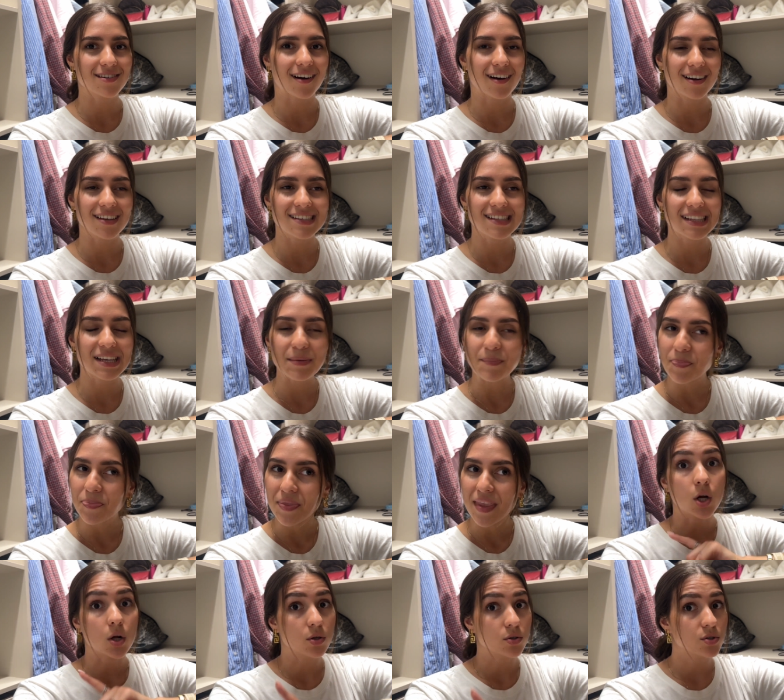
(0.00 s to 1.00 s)
honestly
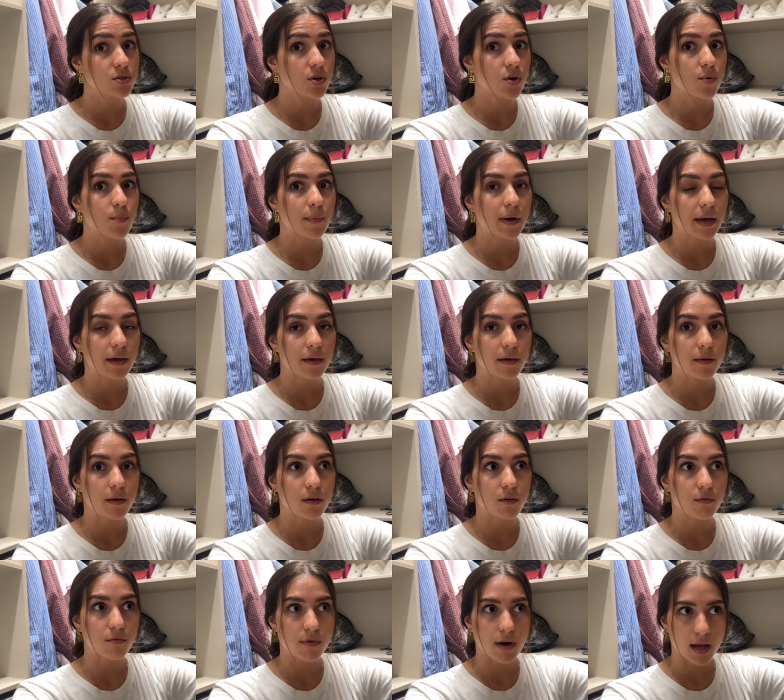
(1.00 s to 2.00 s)
also my
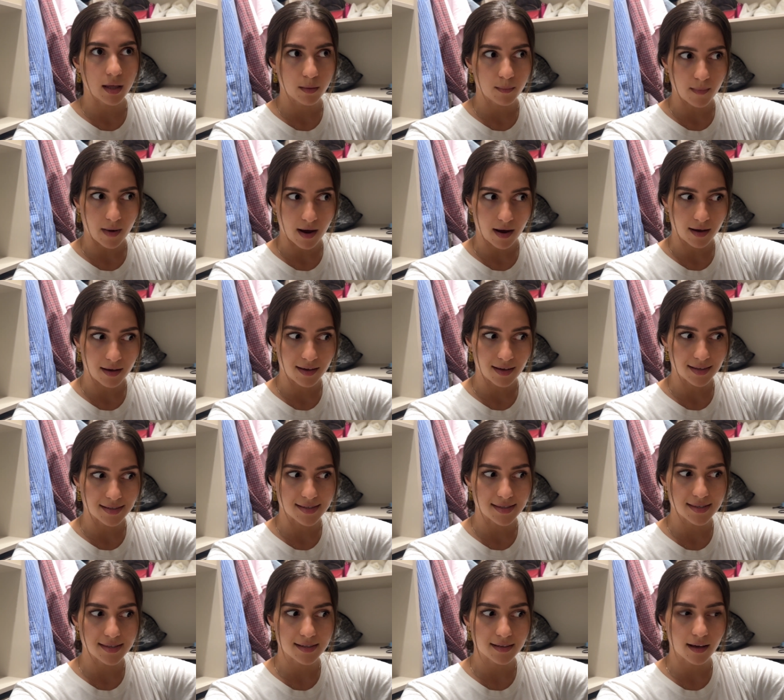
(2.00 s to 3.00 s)
grandma
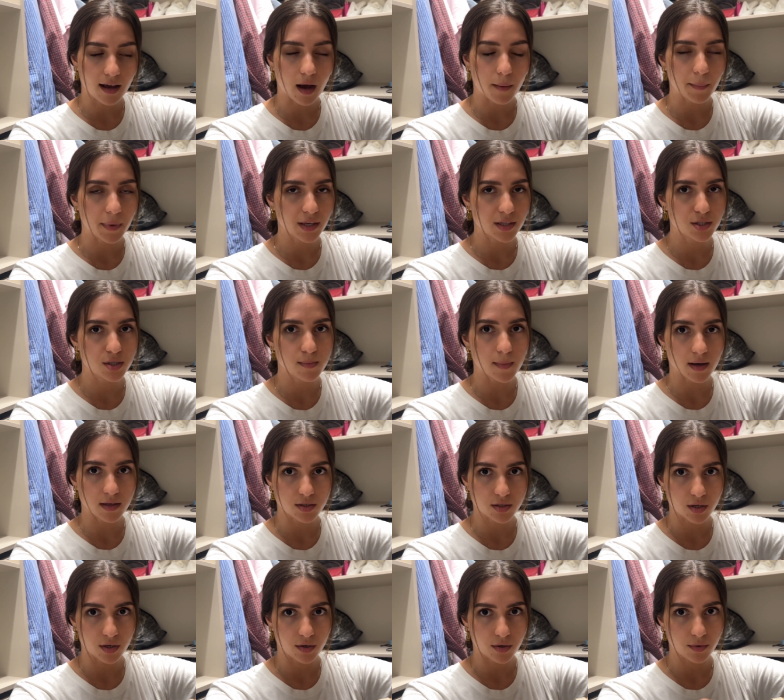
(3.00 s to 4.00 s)
is coming to
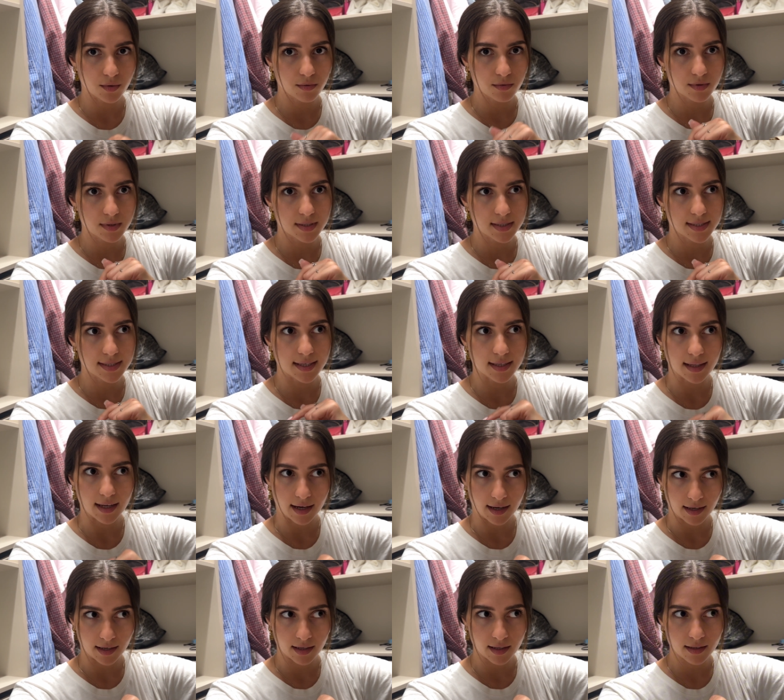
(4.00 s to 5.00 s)
moscow
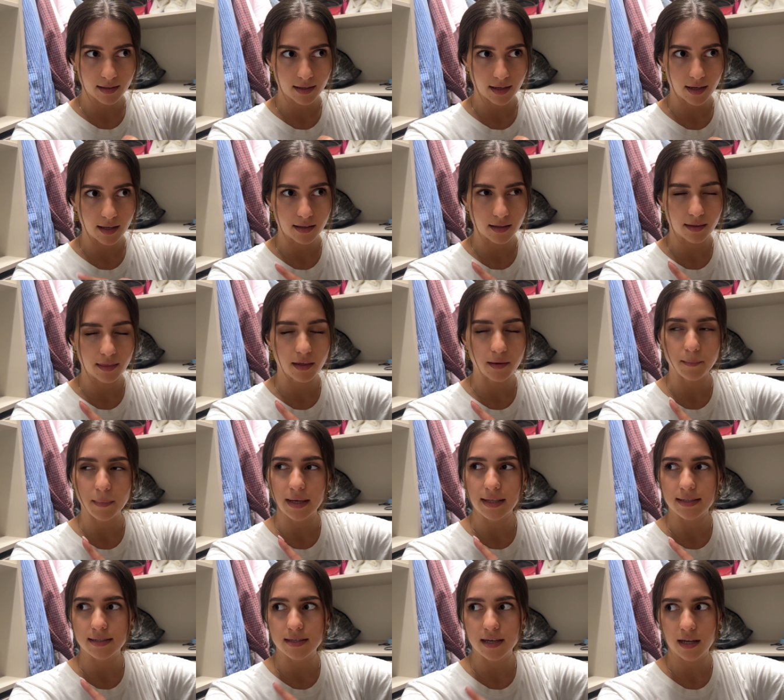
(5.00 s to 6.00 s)
tonight and i think
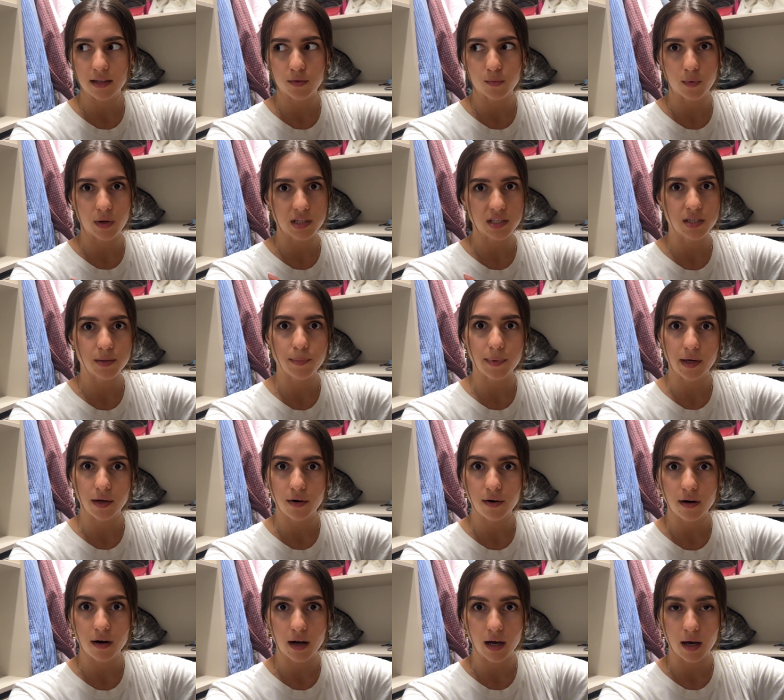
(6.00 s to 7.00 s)
my dad went to pick
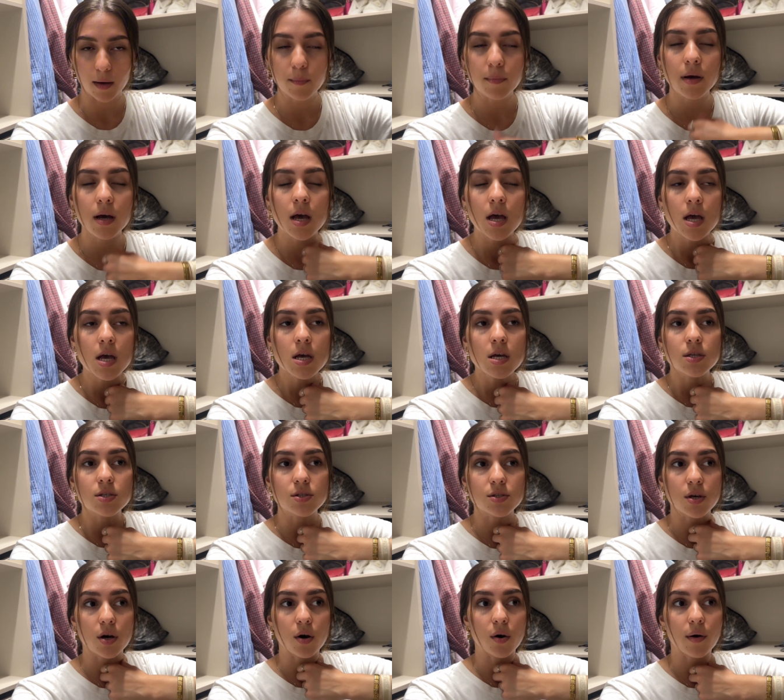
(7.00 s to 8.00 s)
her up
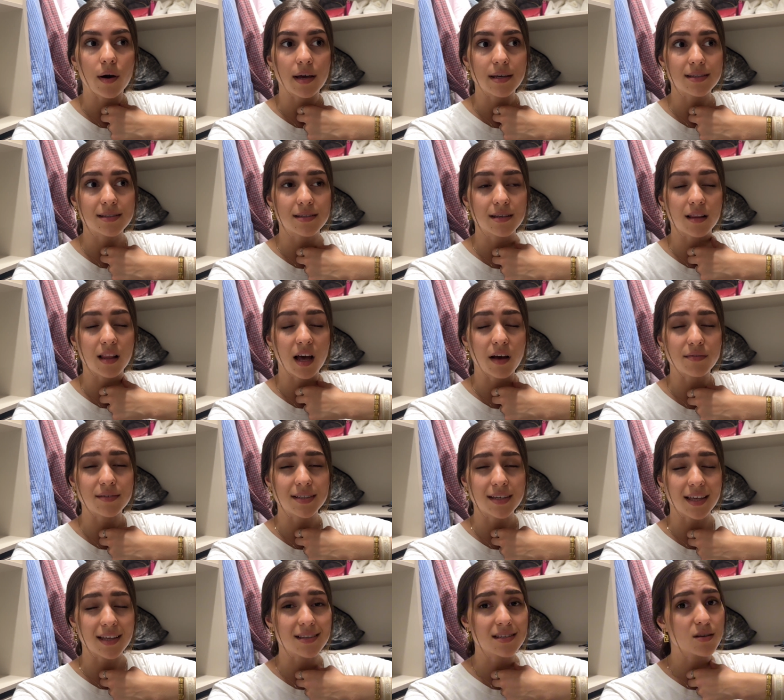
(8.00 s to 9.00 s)
so i still have
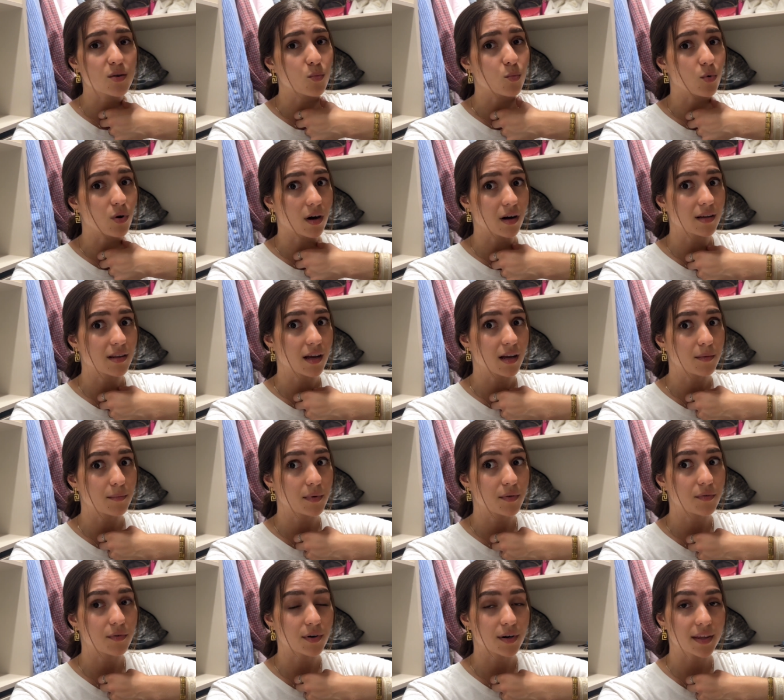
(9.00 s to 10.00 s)
to get some work done
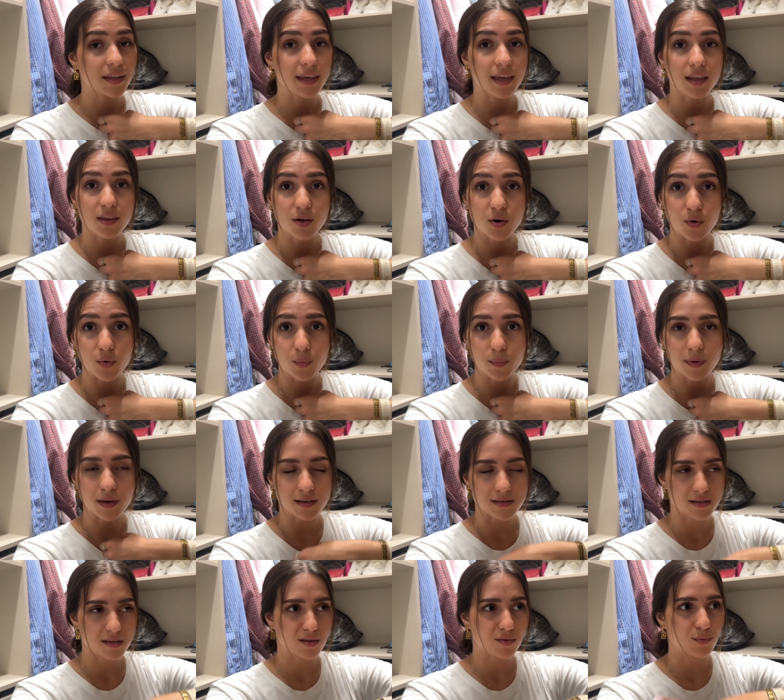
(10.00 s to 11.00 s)
before they get home
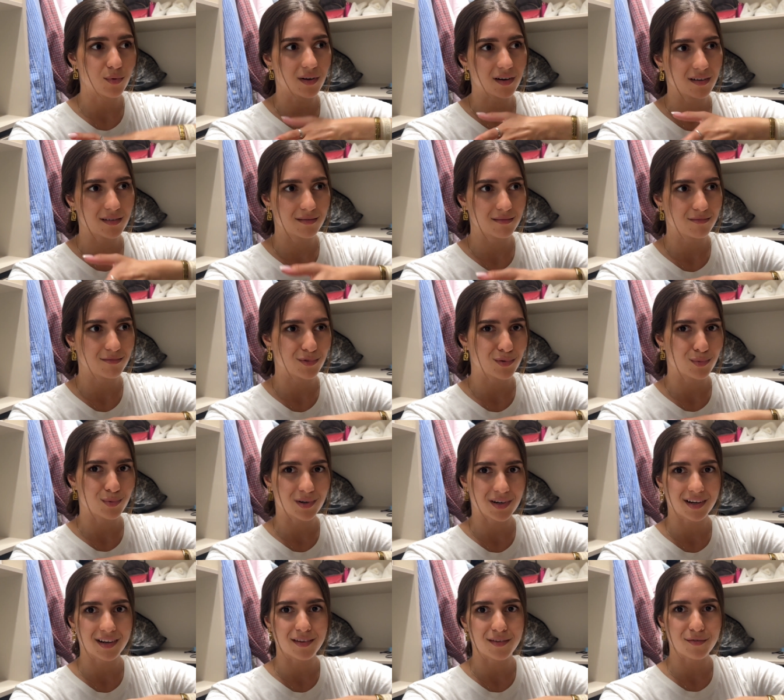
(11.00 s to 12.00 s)
because i don't want to
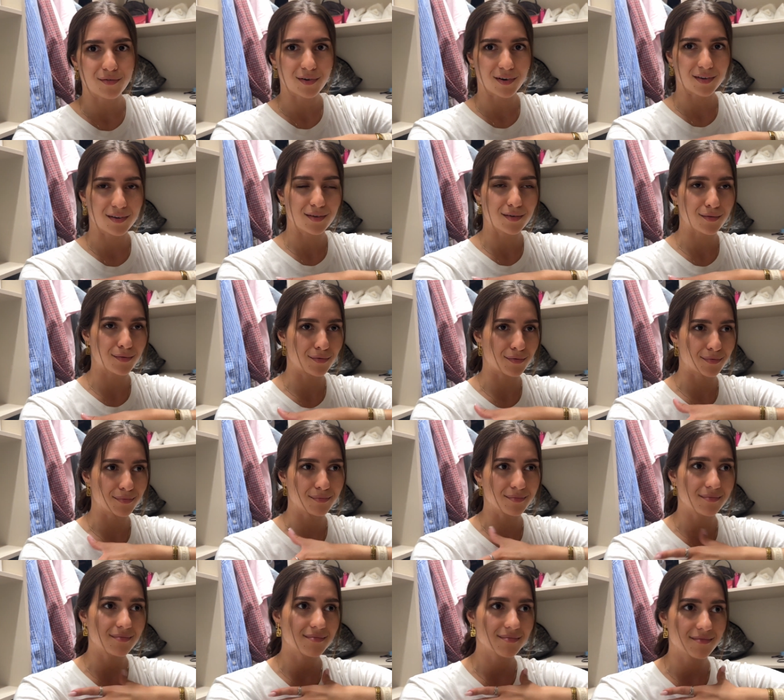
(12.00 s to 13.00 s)
work in front
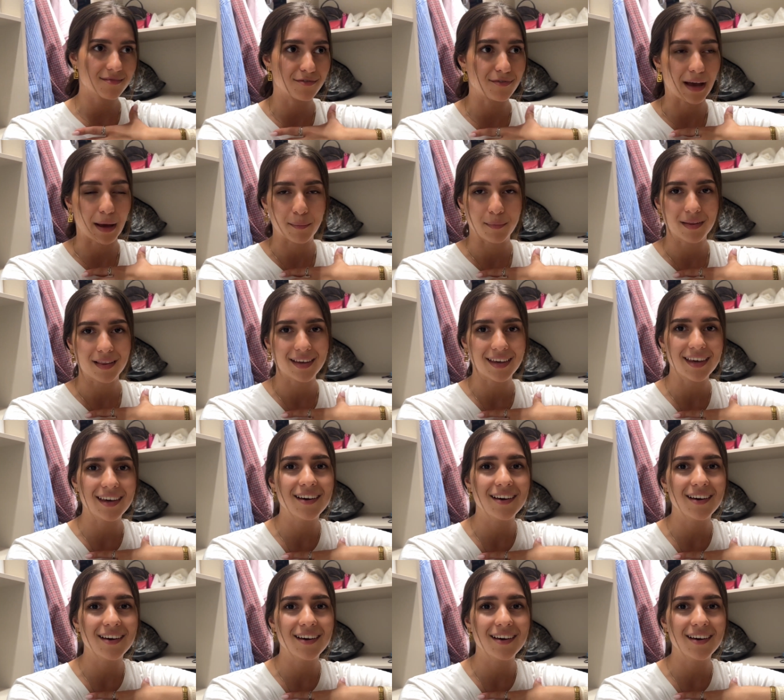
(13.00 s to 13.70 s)
of family